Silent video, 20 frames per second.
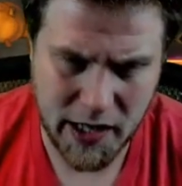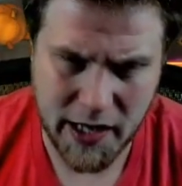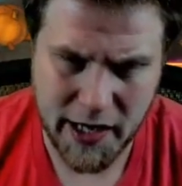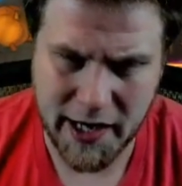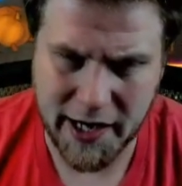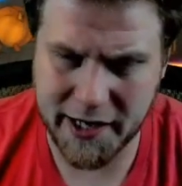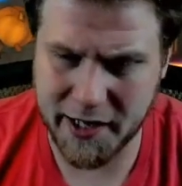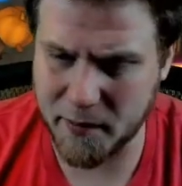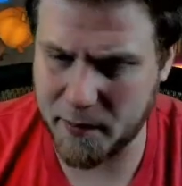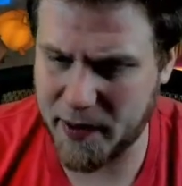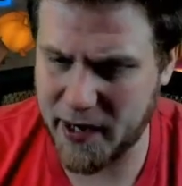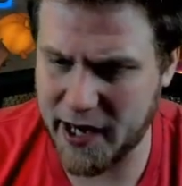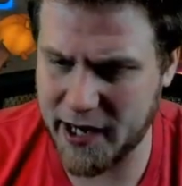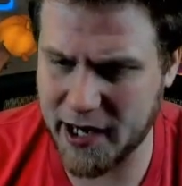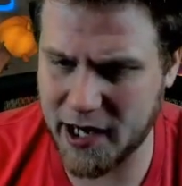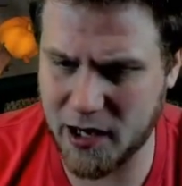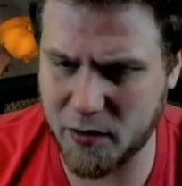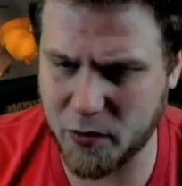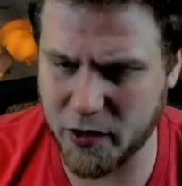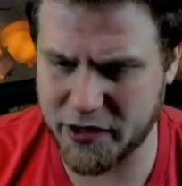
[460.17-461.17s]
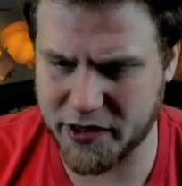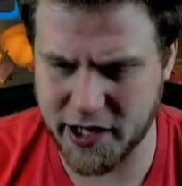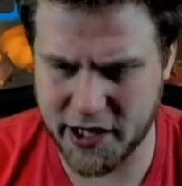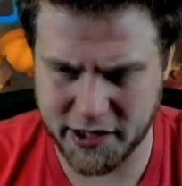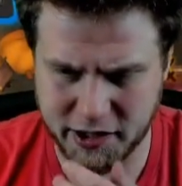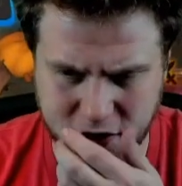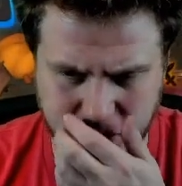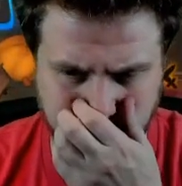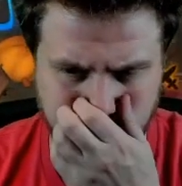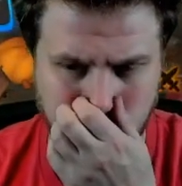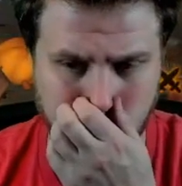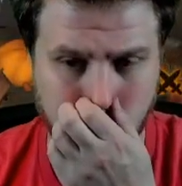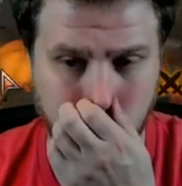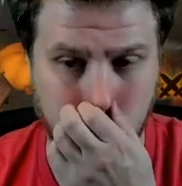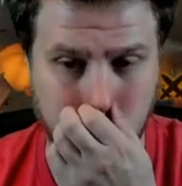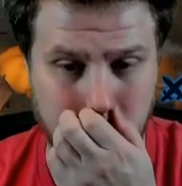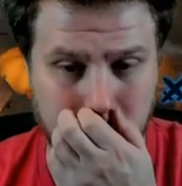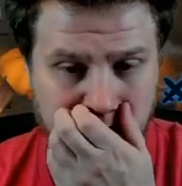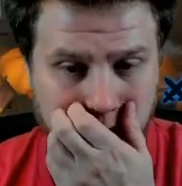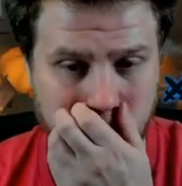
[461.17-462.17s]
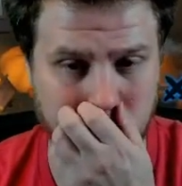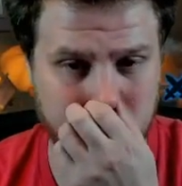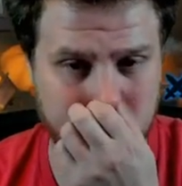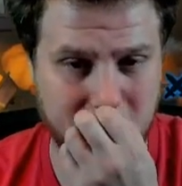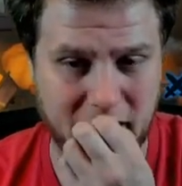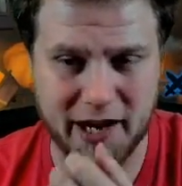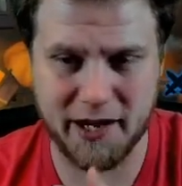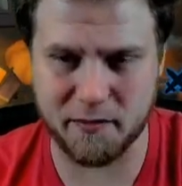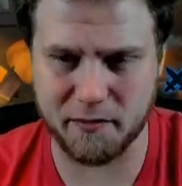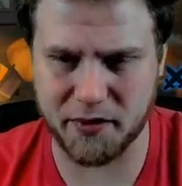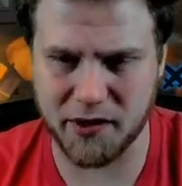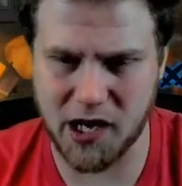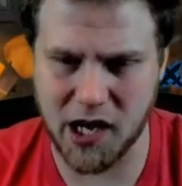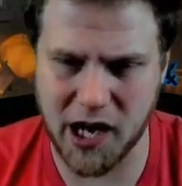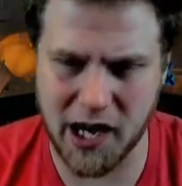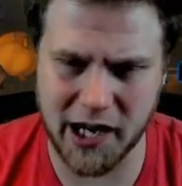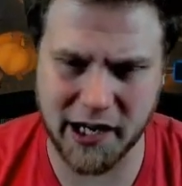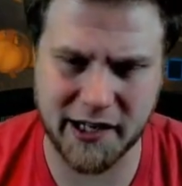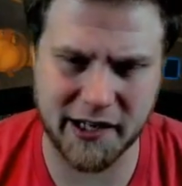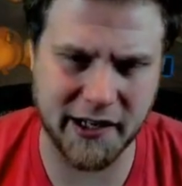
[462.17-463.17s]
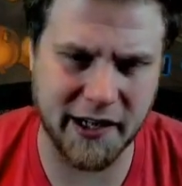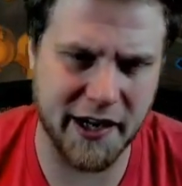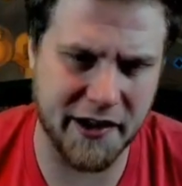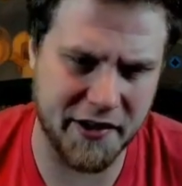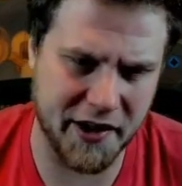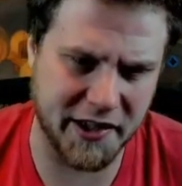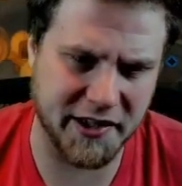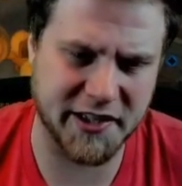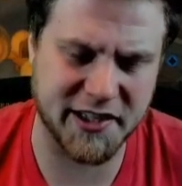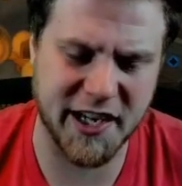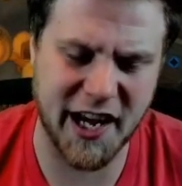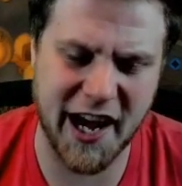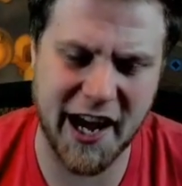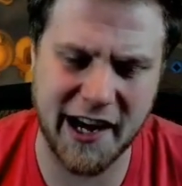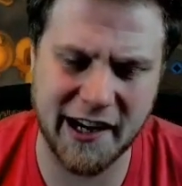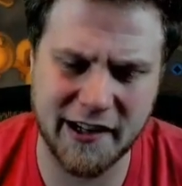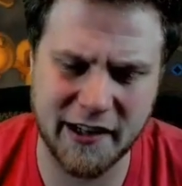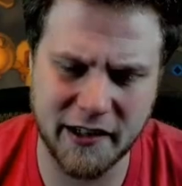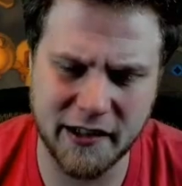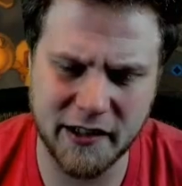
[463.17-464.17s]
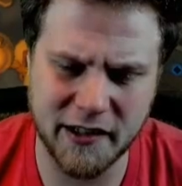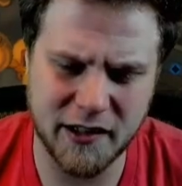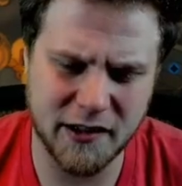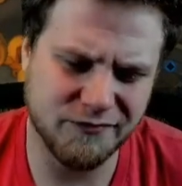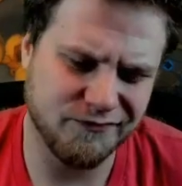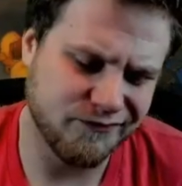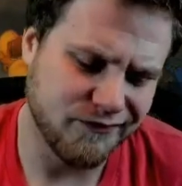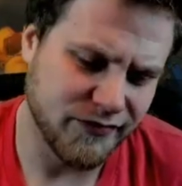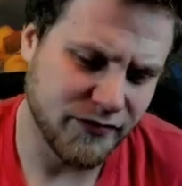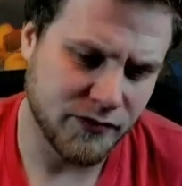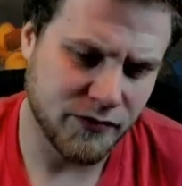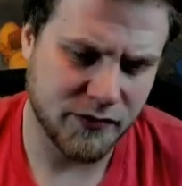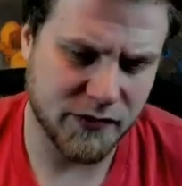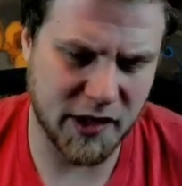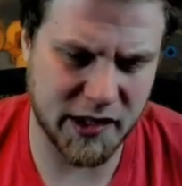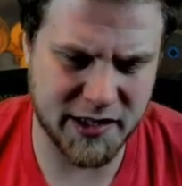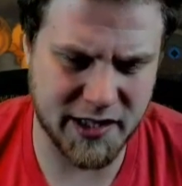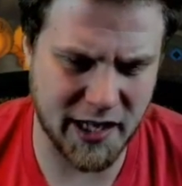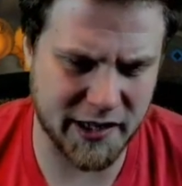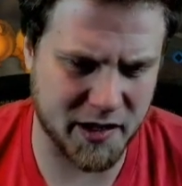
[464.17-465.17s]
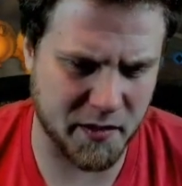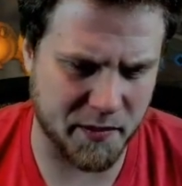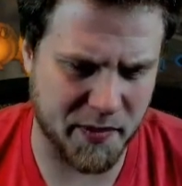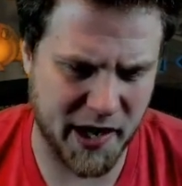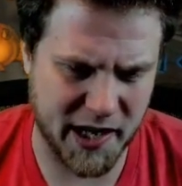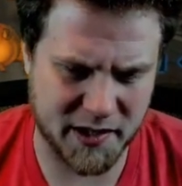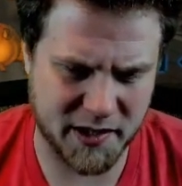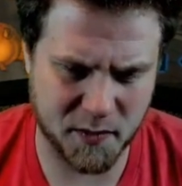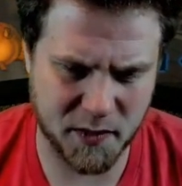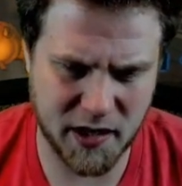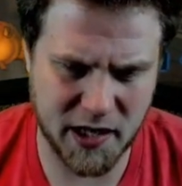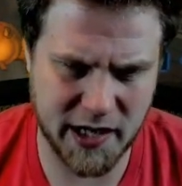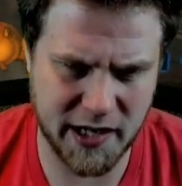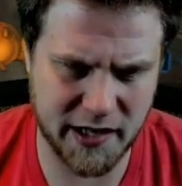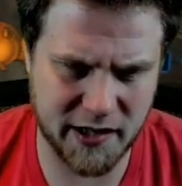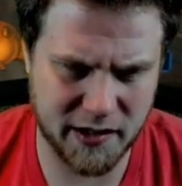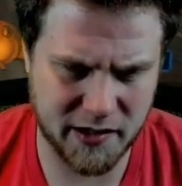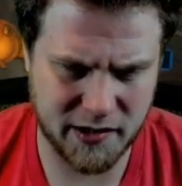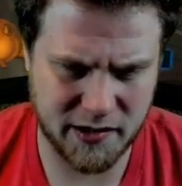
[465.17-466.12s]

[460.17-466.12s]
And depending on what they do, we might block and then sack. It's not the best play,